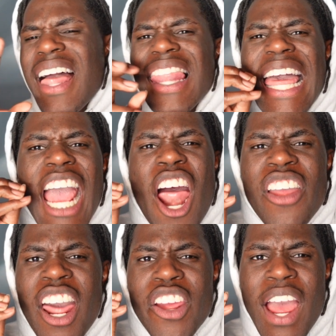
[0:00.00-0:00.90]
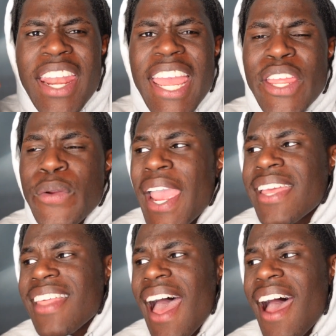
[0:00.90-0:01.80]
Like Ariana Grande, you
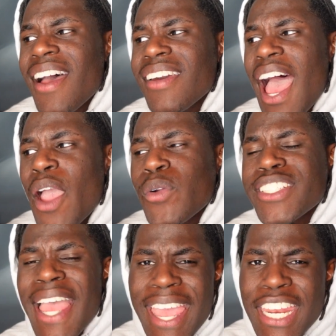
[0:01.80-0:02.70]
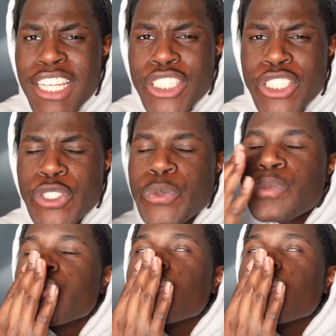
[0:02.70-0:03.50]
ate that. I wish I hated you.